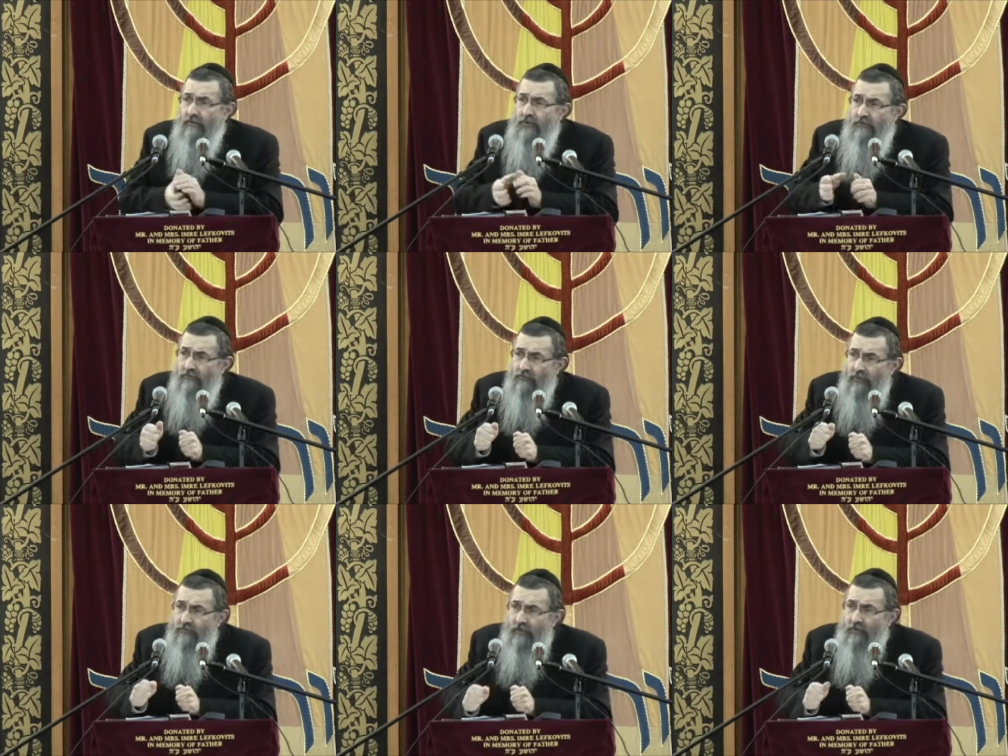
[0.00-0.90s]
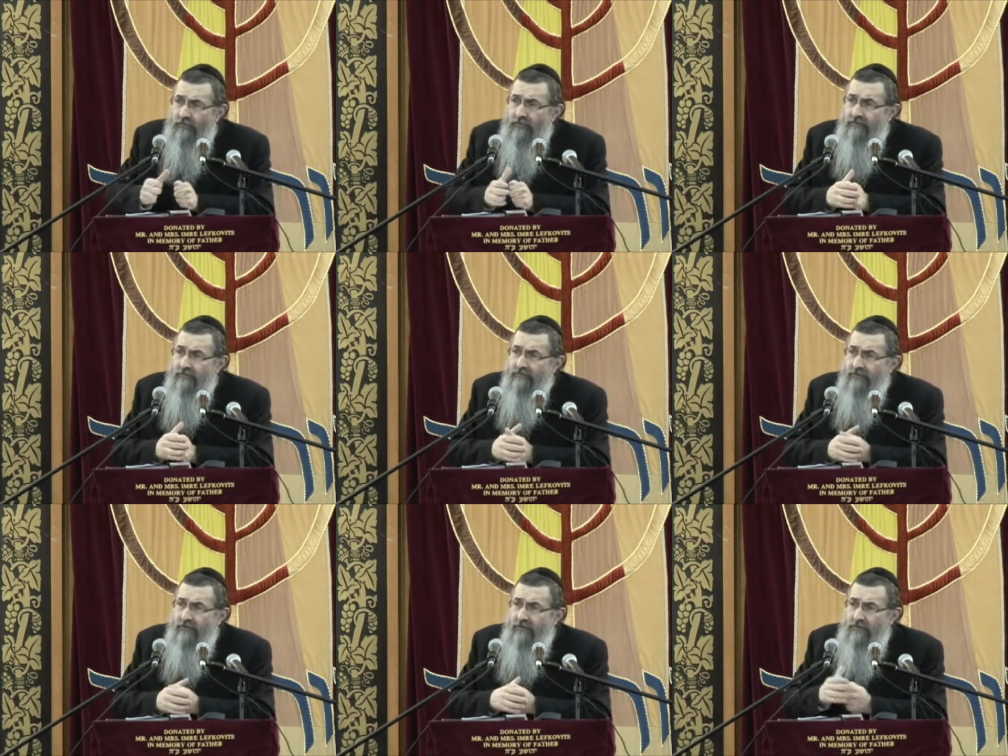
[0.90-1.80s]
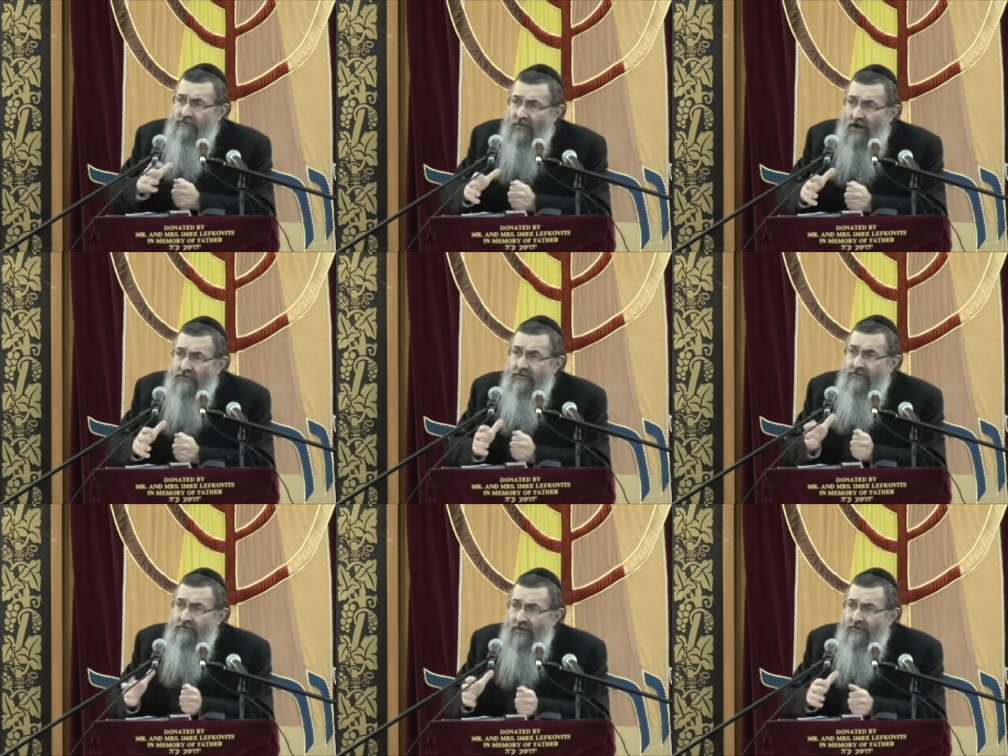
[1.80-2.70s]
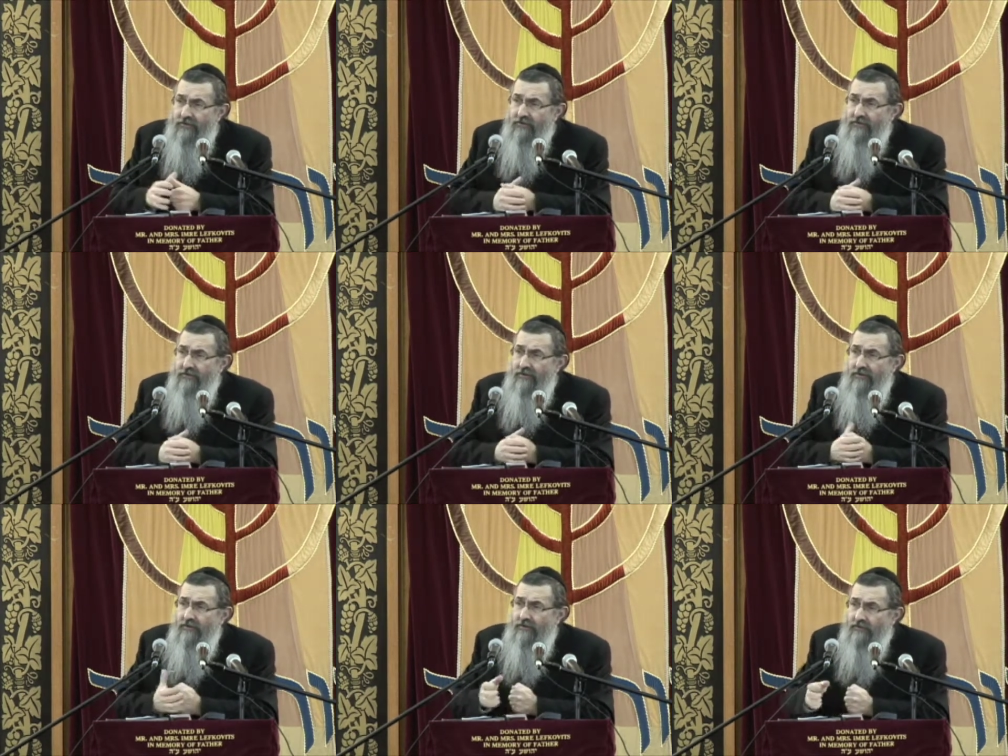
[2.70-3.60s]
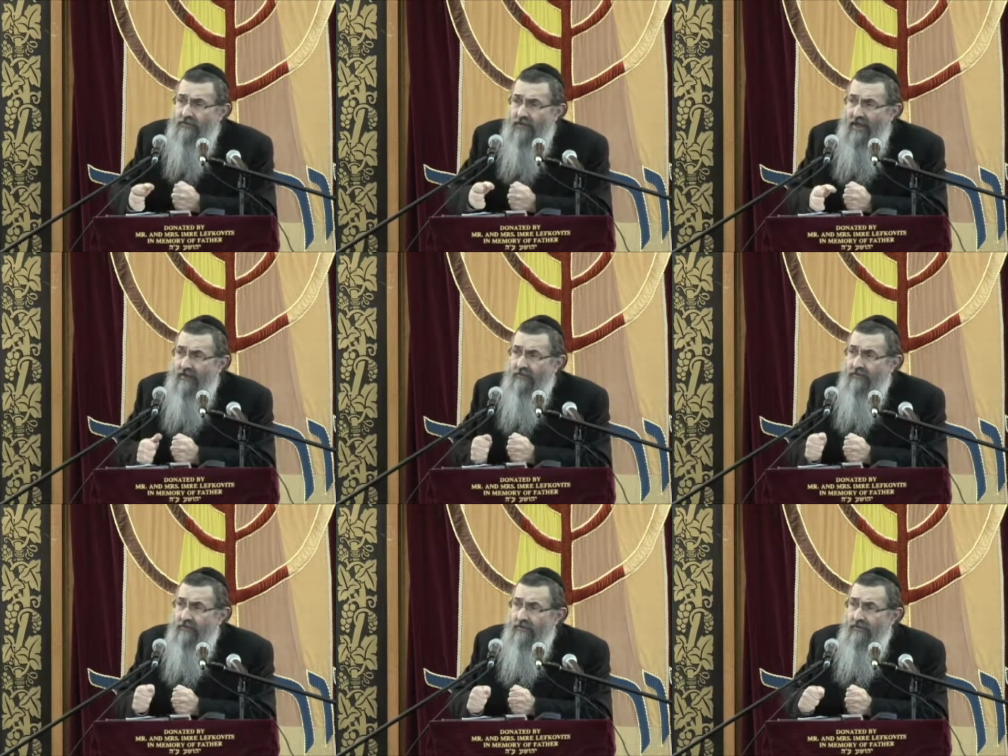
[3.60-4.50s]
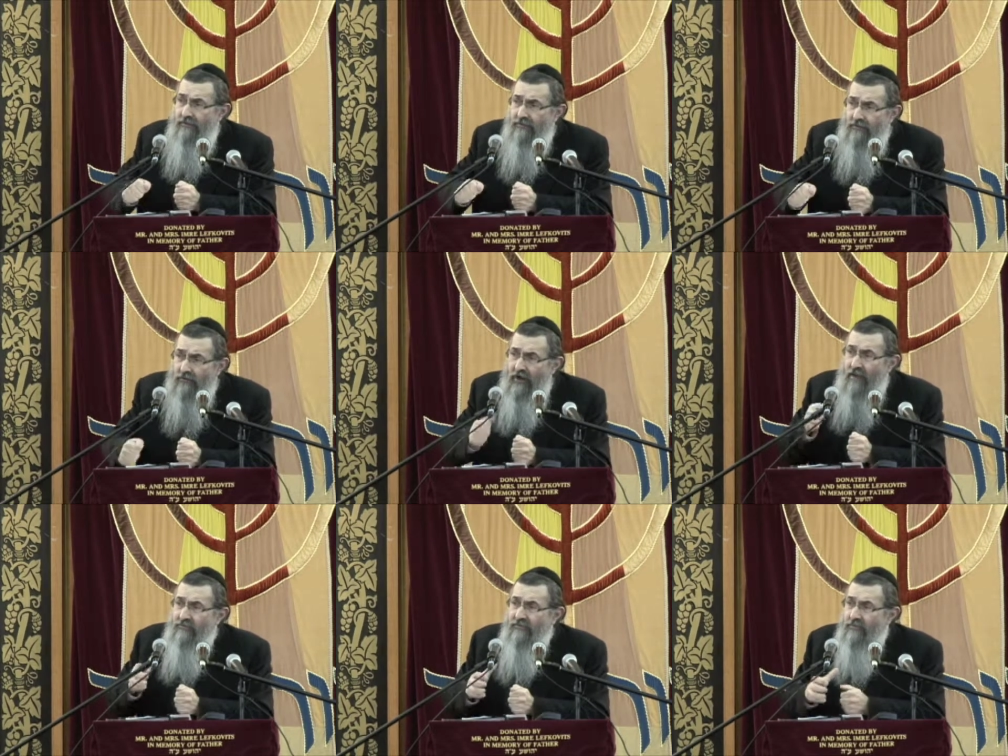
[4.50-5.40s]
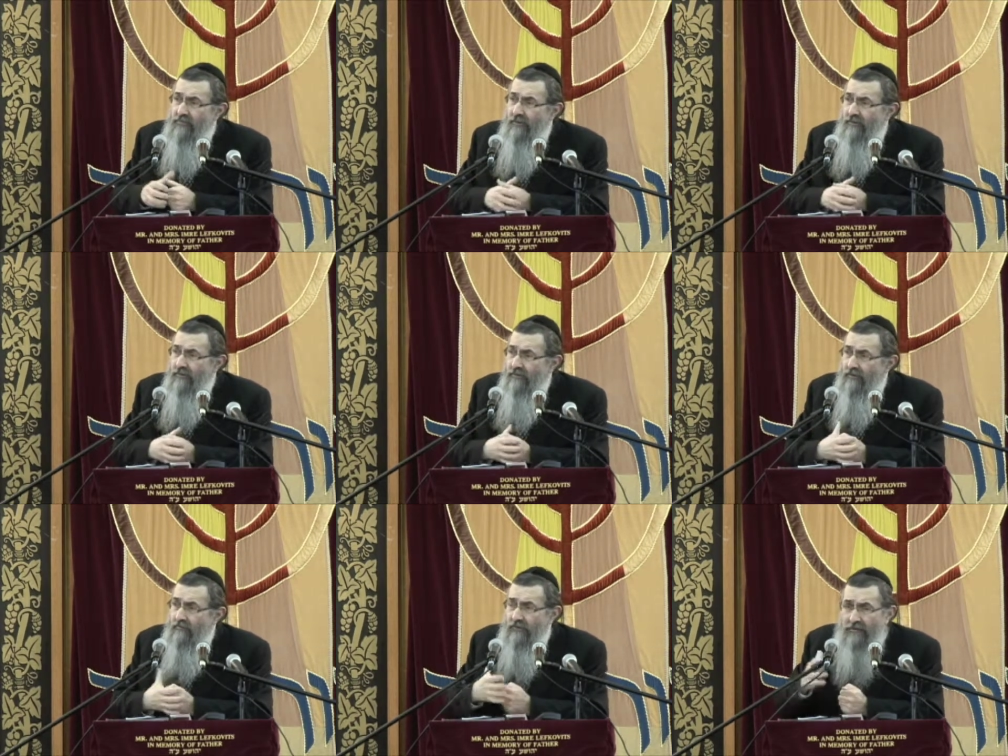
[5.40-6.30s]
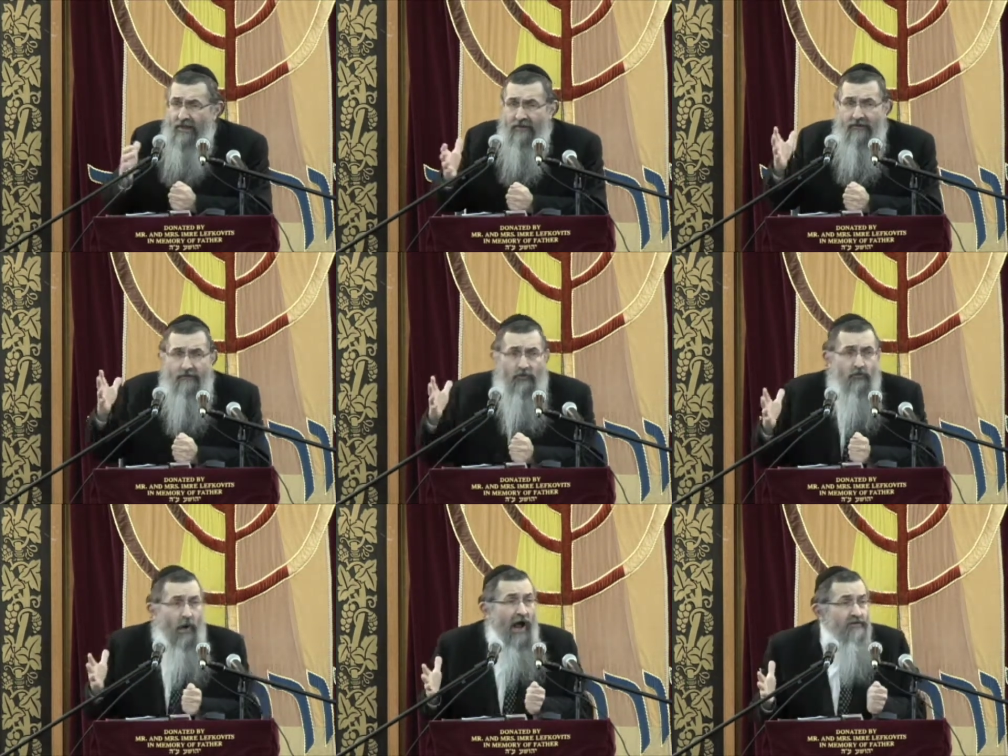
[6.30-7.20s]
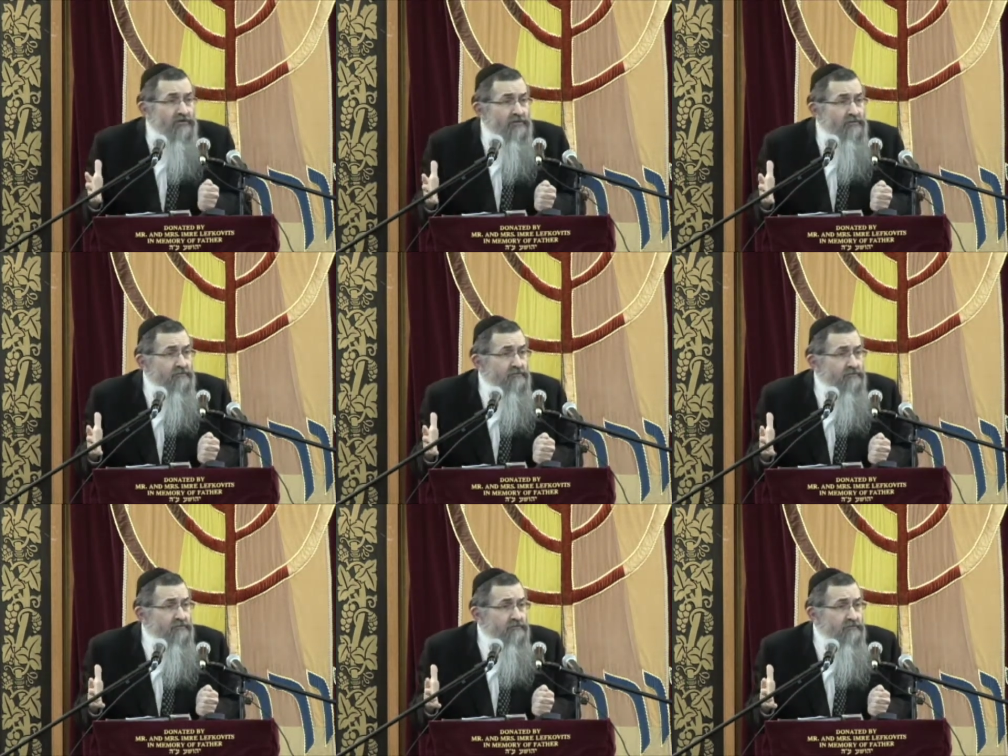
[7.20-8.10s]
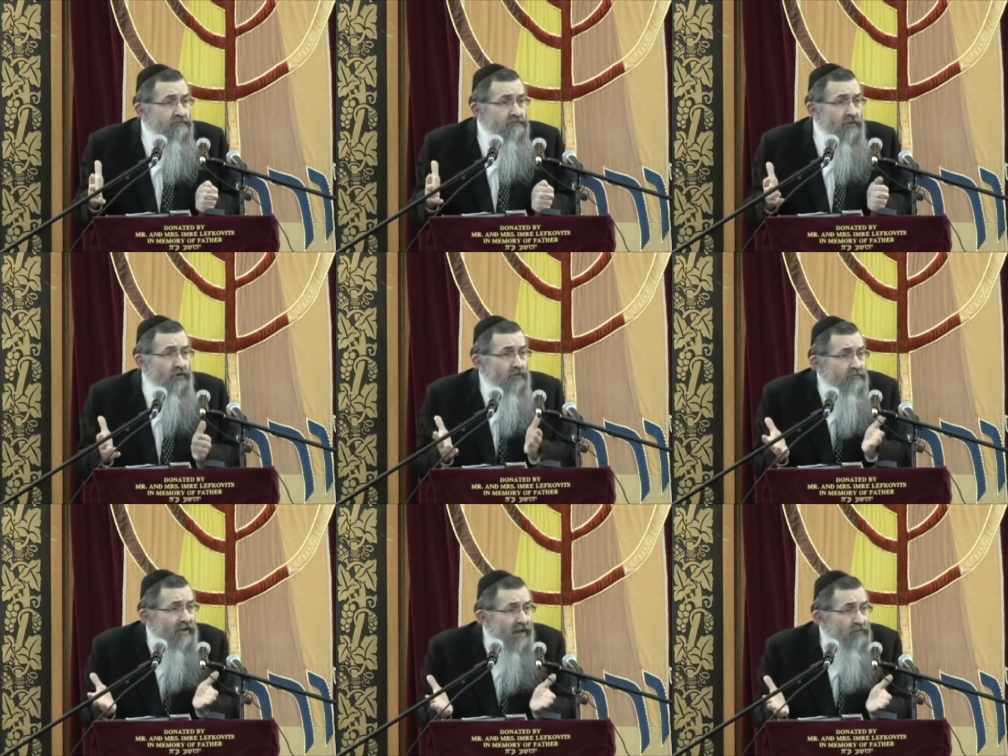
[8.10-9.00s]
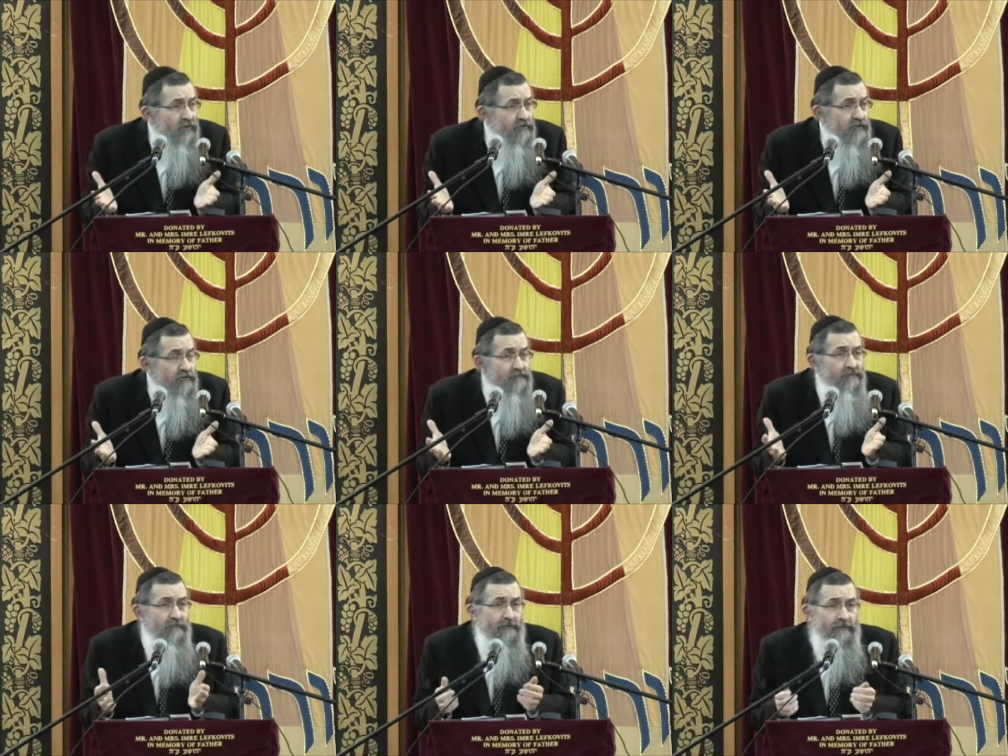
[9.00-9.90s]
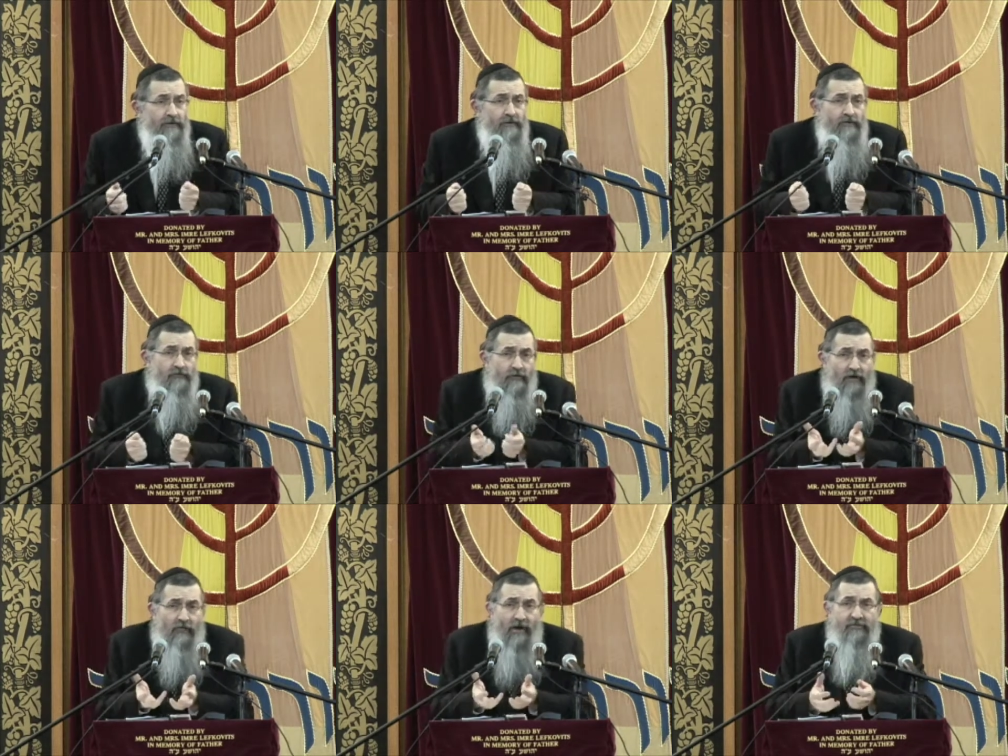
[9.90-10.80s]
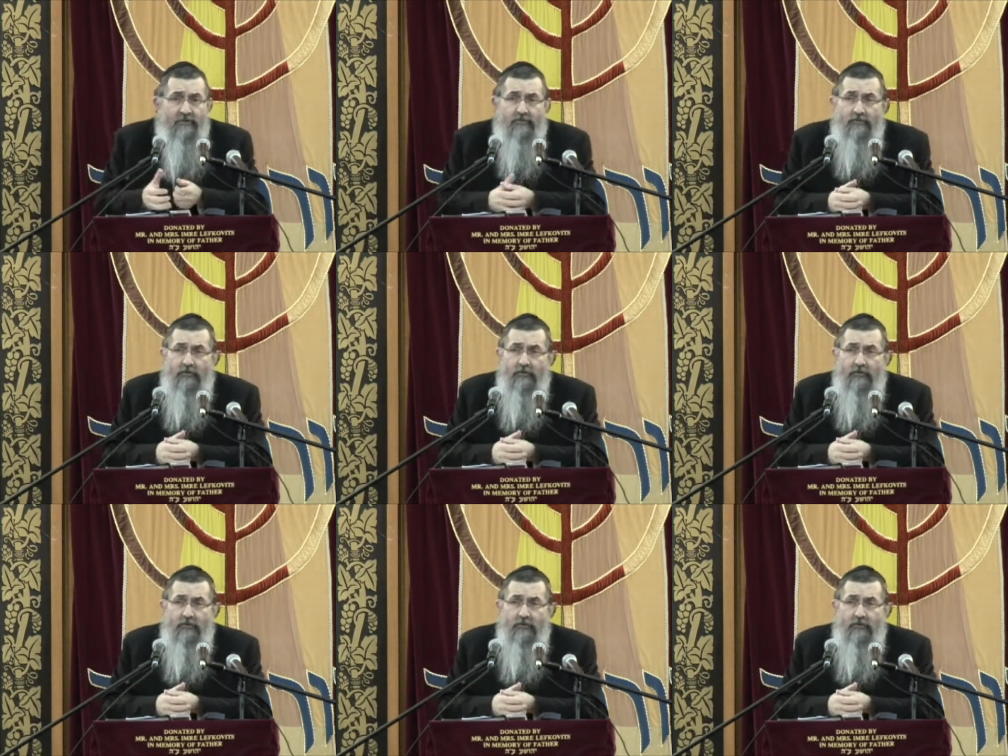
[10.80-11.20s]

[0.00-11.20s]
Person runs over, the father, the mother, they sit down, they grab something, most likely don't wash. They don't make hamotzi. So they grab something.